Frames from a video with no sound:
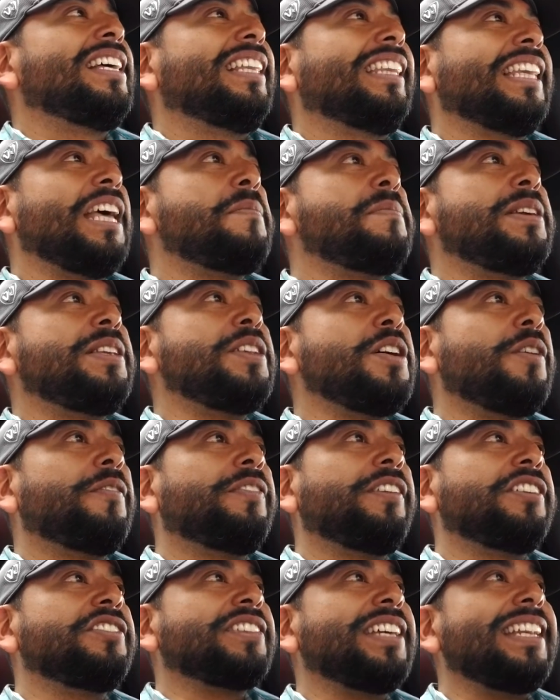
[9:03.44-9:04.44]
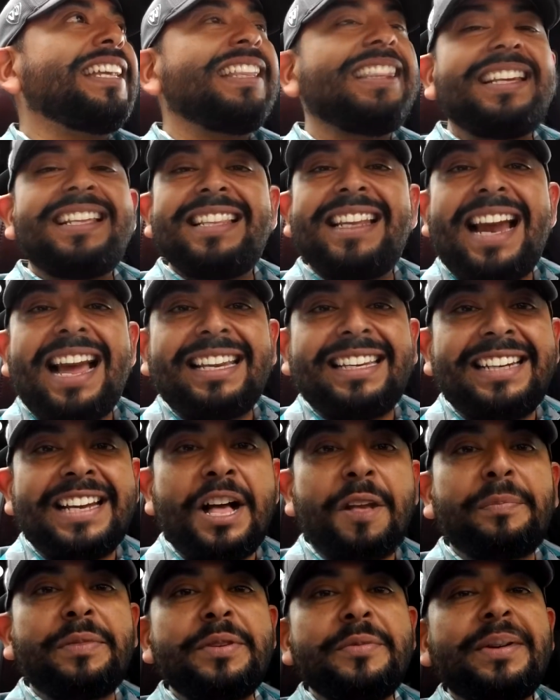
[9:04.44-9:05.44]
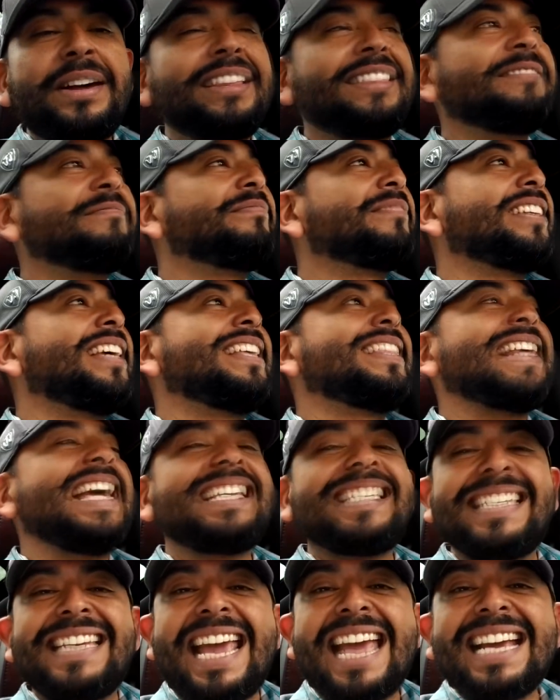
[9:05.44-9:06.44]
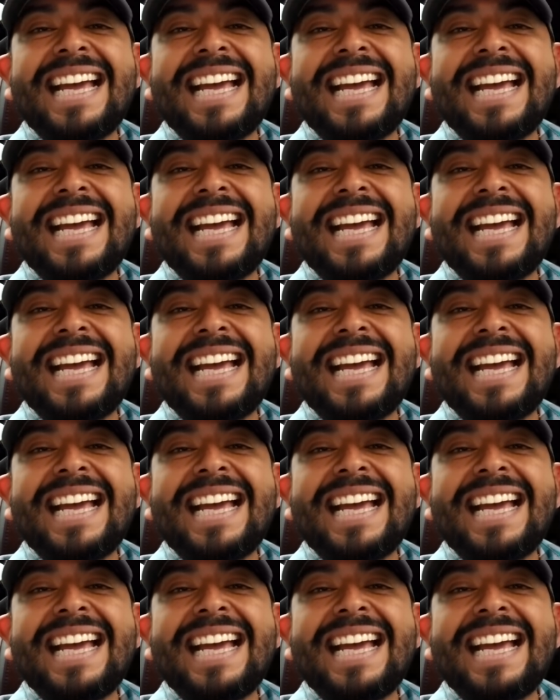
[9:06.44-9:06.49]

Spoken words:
let me know if there's anything that I can help you with. Thanks again,